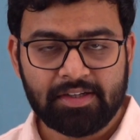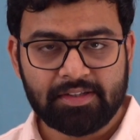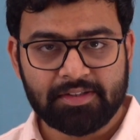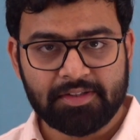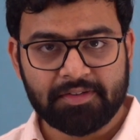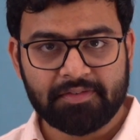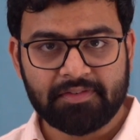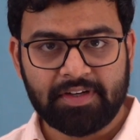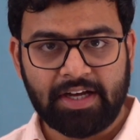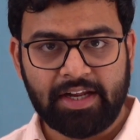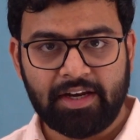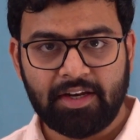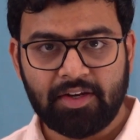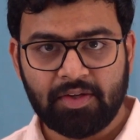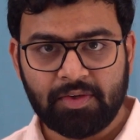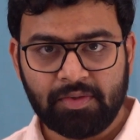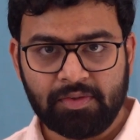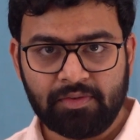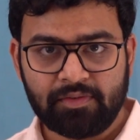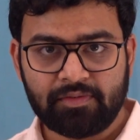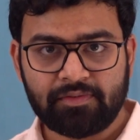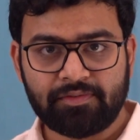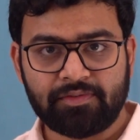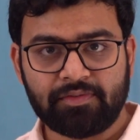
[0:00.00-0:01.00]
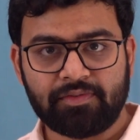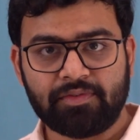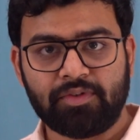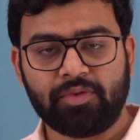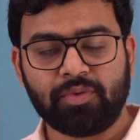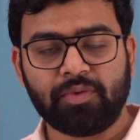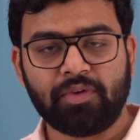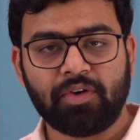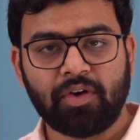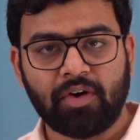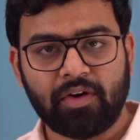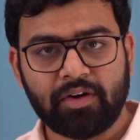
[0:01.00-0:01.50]
the value
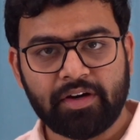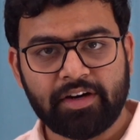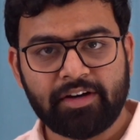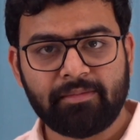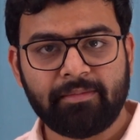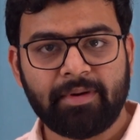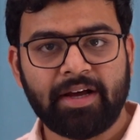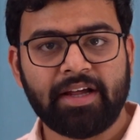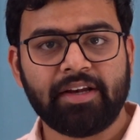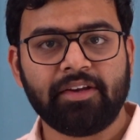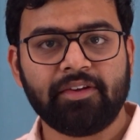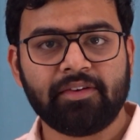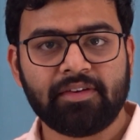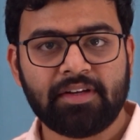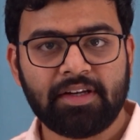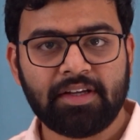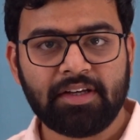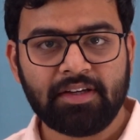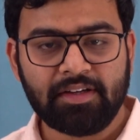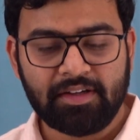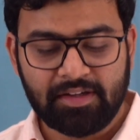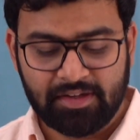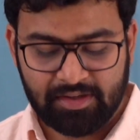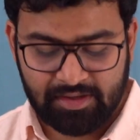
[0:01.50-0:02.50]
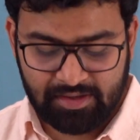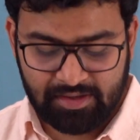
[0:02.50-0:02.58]
to log it manually.